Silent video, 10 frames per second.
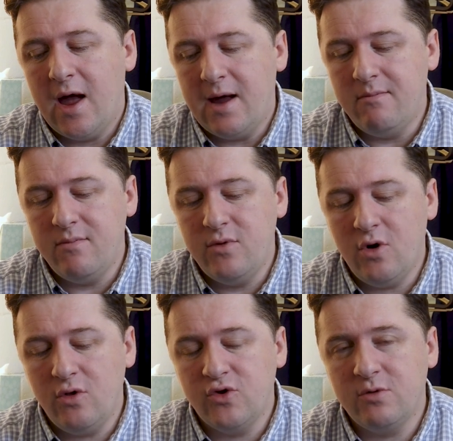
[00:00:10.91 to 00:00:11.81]

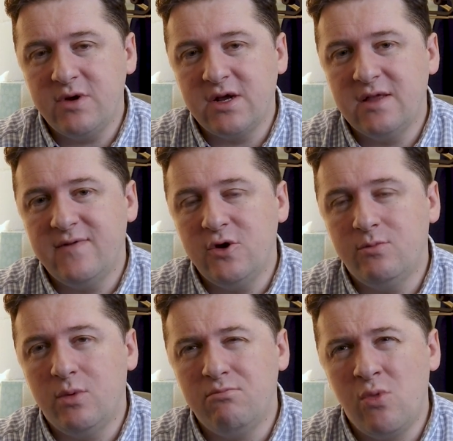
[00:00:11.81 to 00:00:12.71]
not on the subject of the
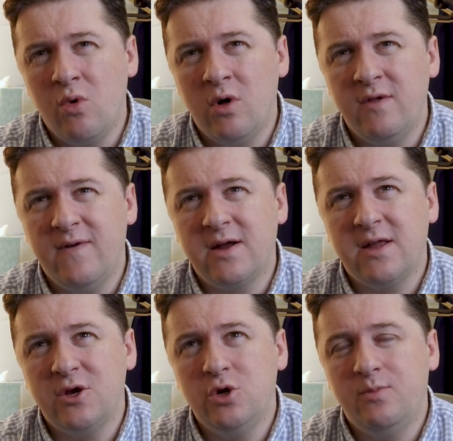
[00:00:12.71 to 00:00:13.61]
video, but more on the
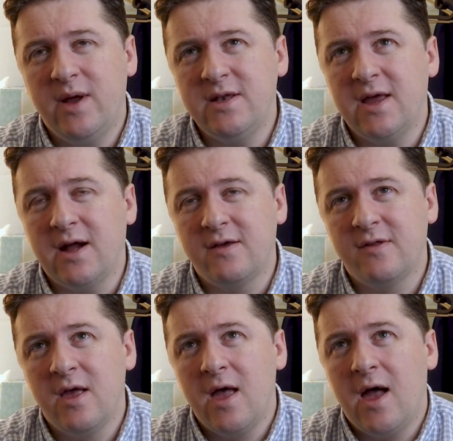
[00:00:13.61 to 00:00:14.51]
fact that I shoot
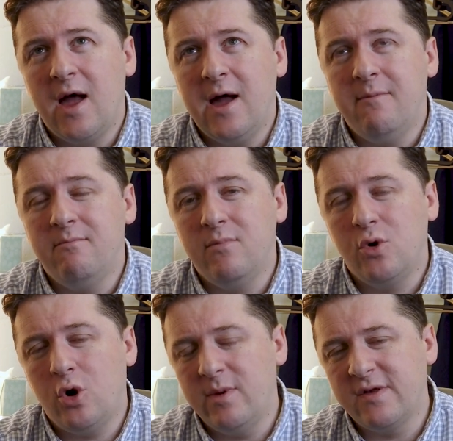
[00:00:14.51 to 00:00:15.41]
Pentax.
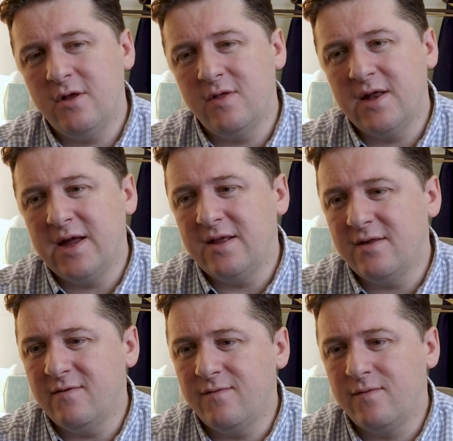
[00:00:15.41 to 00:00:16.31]
Comments along the
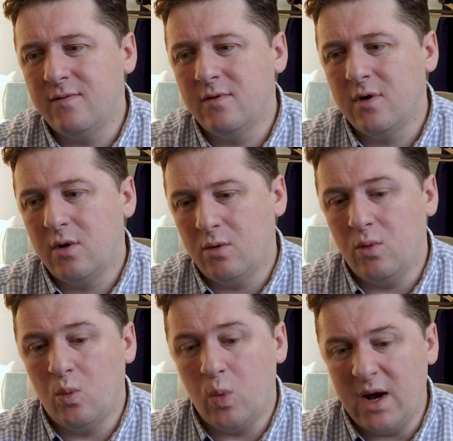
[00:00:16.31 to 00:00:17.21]
lines of,
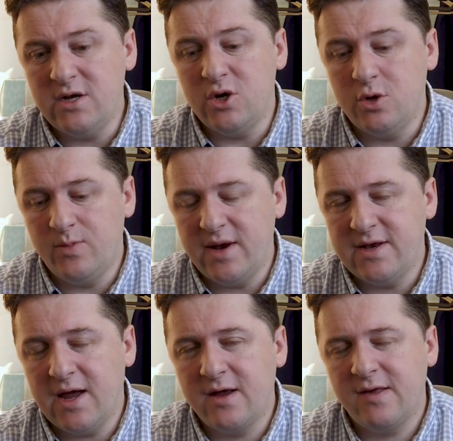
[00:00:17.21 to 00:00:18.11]
why do you shoot
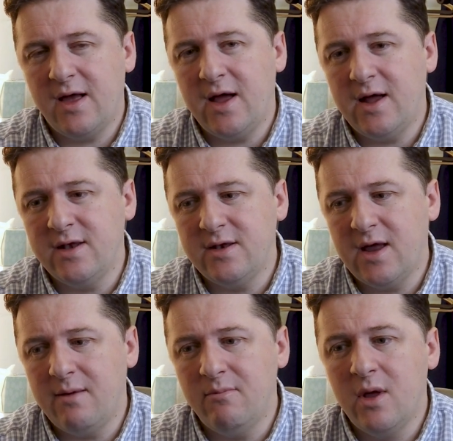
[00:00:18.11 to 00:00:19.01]
Pentax?
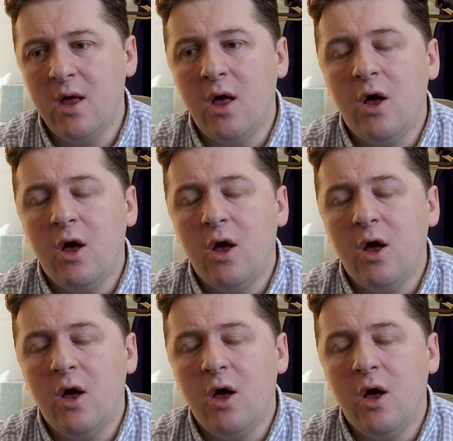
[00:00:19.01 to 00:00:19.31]
And